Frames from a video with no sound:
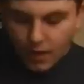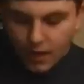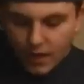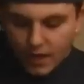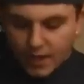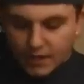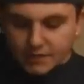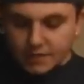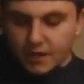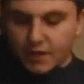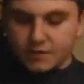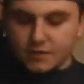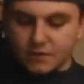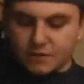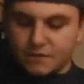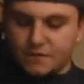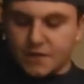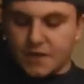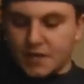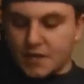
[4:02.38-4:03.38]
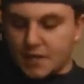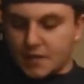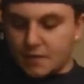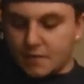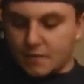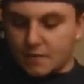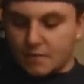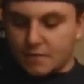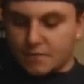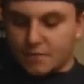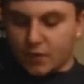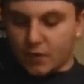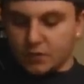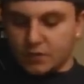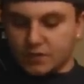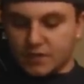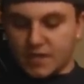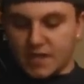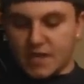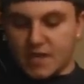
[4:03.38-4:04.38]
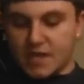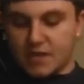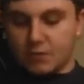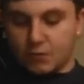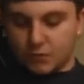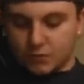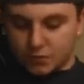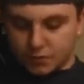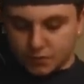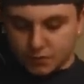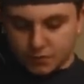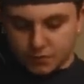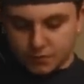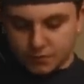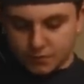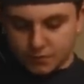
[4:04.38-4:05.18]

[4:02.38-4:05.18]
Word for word: he's undefeated versus the Eagles,